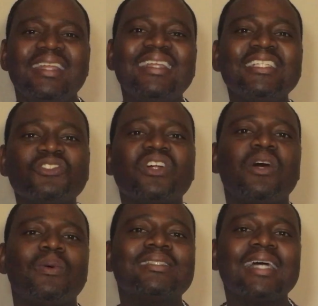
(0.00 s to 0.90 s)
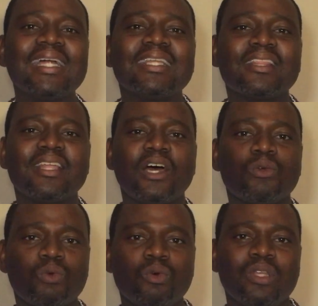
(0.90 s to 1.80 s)
and Israel was under their
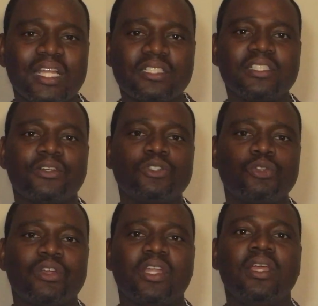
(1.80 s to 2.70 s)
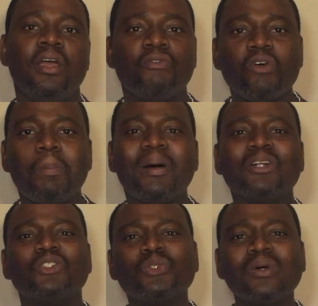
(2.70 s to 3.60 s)
rule and territory for
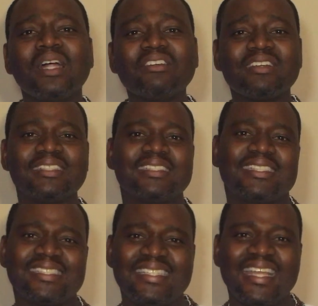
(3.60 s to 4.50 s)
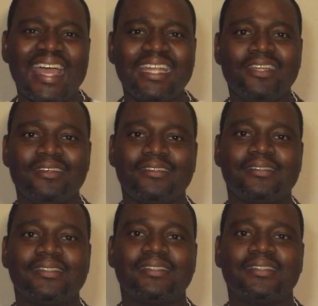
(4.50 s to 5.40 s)
about 269
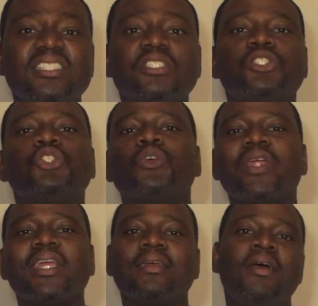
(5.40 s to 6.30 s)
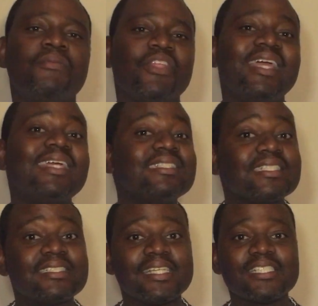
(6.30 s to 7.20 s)
years. This is during the
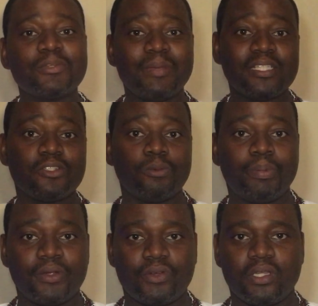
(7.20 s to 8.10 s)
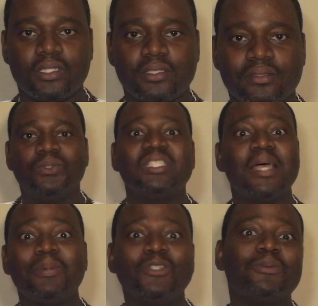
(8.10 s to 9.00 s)
intertestamental period, which
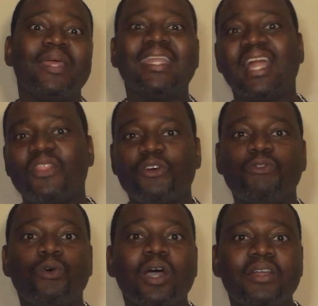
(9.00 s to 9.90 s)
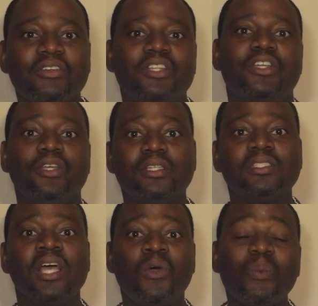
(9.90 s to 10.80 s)
happened to be another 400 years,
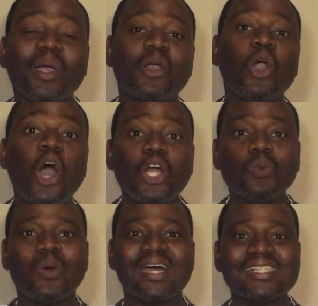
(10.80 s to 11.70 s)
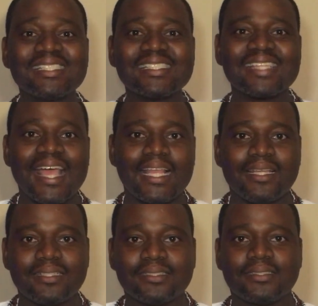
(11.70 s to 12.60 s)
where God was
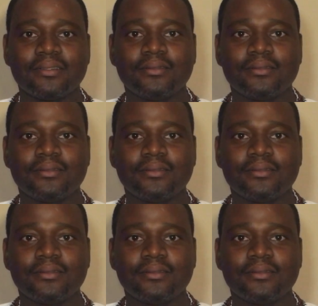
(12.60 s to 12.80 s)
silent.